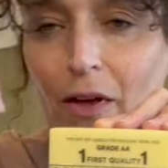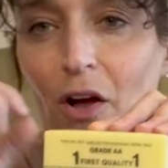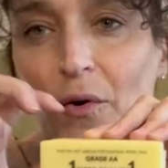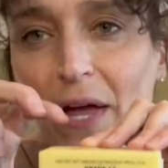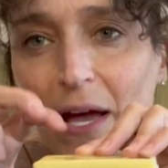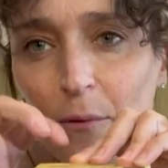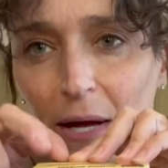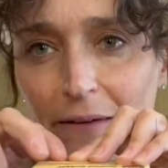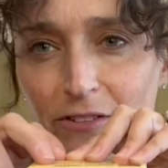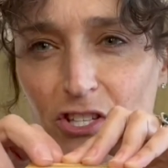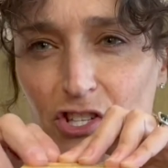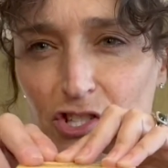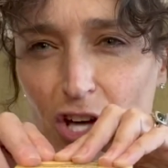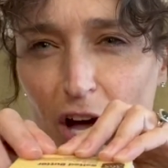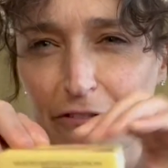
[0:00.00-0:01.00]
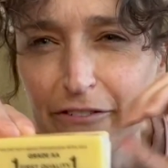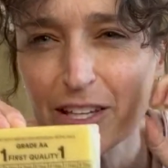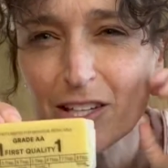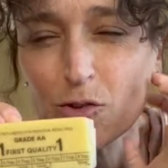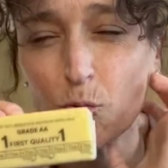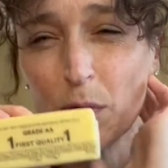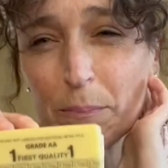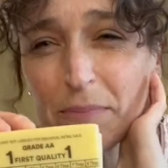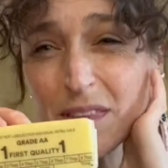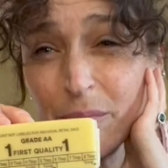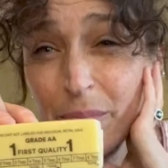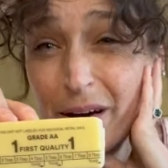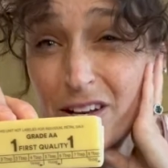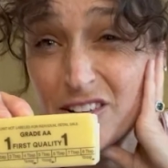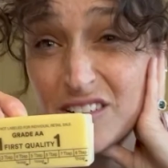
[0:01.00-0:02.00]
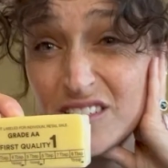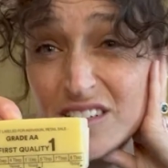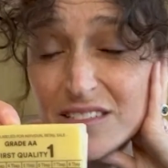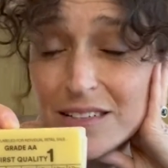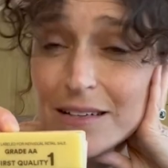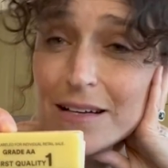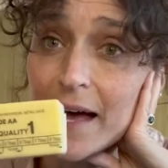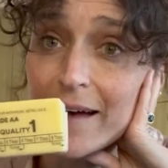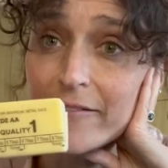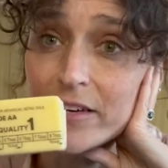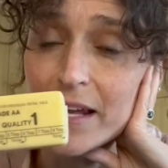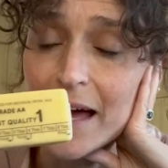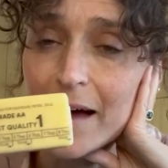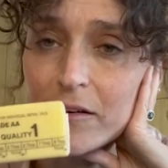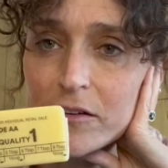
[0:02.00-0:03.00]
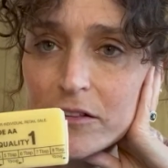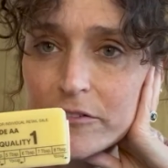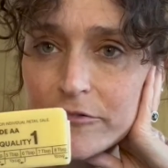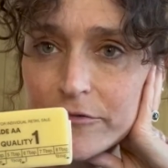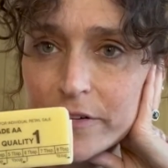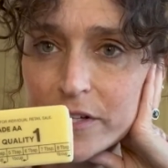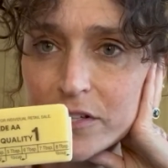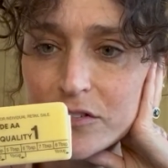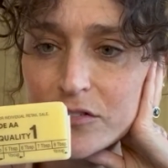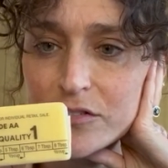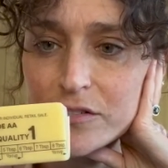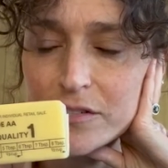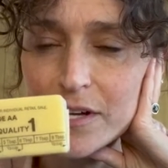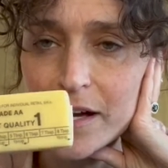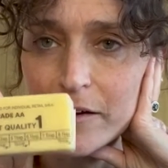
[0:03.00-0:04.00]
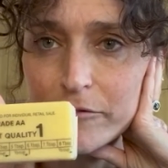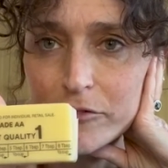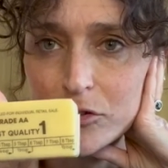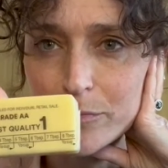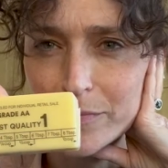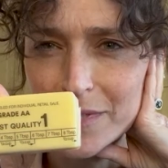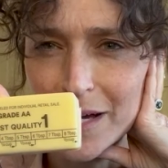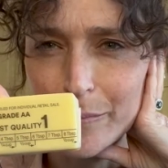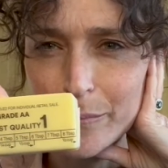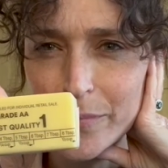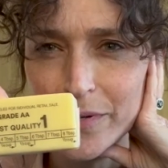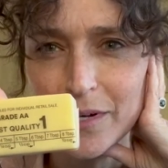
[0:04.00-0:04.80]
Okay, we have to soften and whip the butter. Have it out of the fridge at room temp.